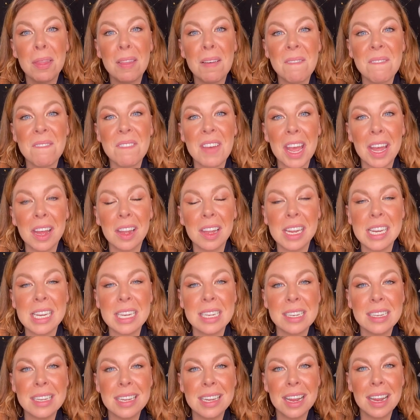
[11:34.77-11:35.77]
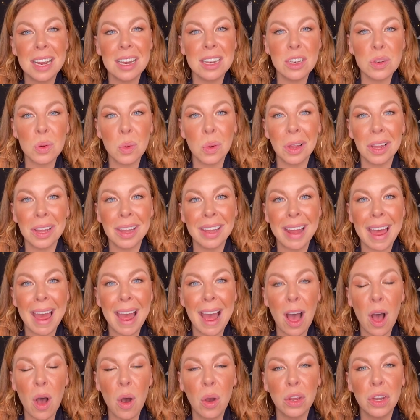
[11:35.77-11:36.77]
The veil is thin to
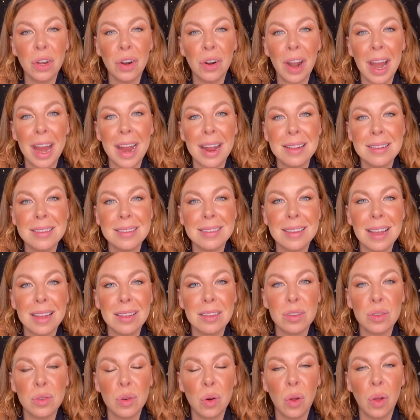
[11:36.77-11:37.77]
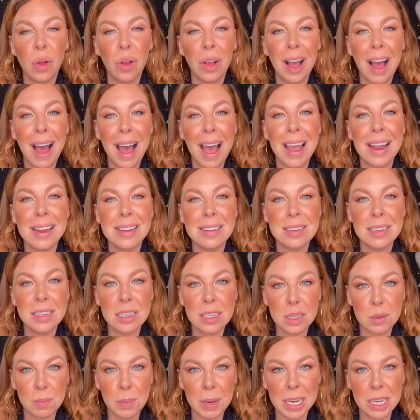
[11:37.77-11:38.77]
allow your ancestral guides to
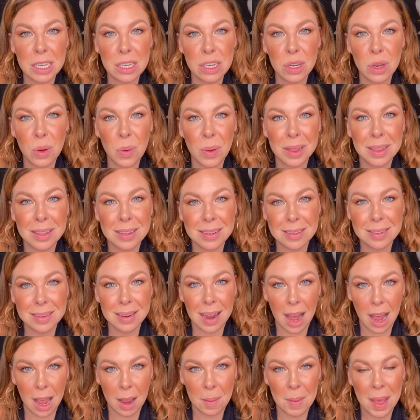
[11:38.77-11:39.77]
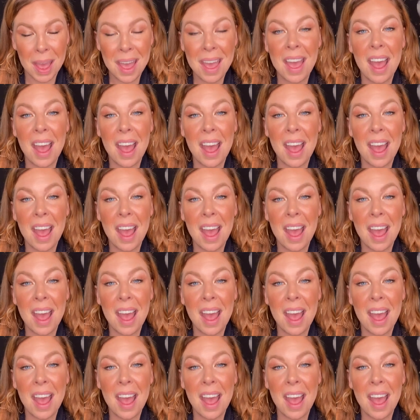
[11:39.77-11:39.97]
speak to you at this time.